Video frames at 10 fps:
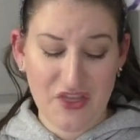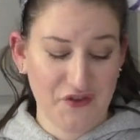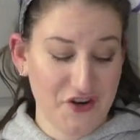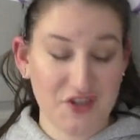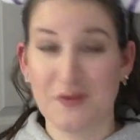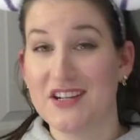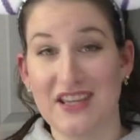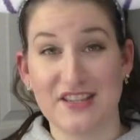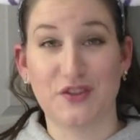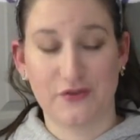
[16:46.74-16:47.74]
The first one
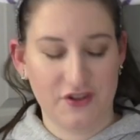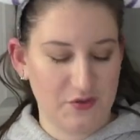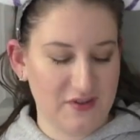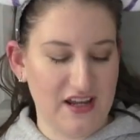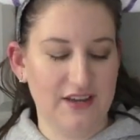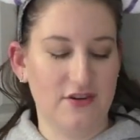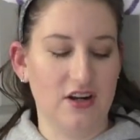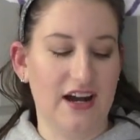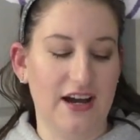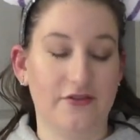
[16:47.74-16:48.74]
is the first one I
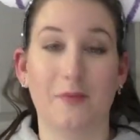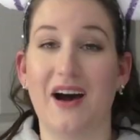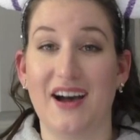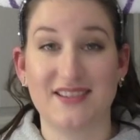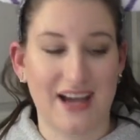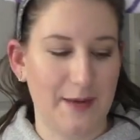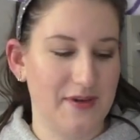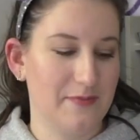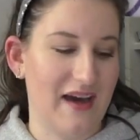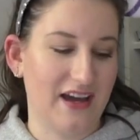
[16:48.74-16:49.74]
ever got from Hot
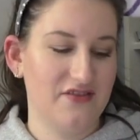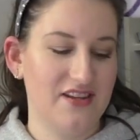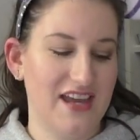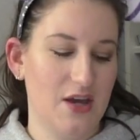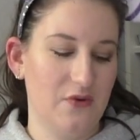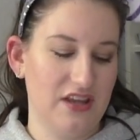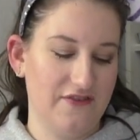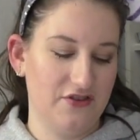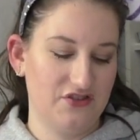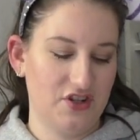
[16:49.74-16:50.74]
Topic back in the day when
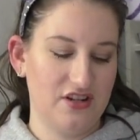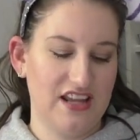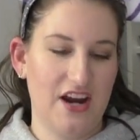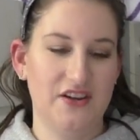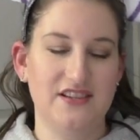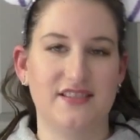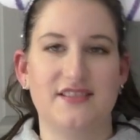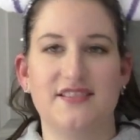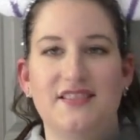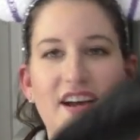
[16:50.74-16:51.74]
they first started carrying
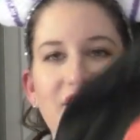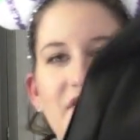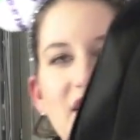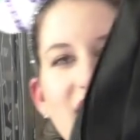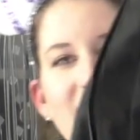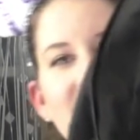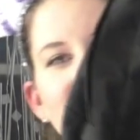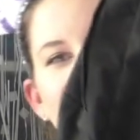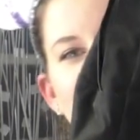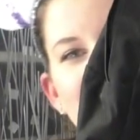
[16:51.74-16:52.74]
Disney stuff.
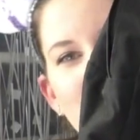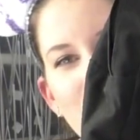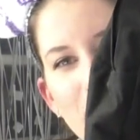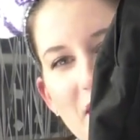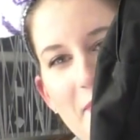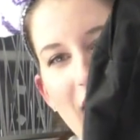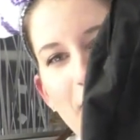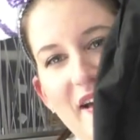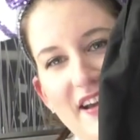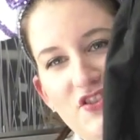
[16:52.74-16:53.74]
This Little Mermaid
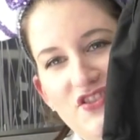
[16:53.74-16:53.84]
backpack.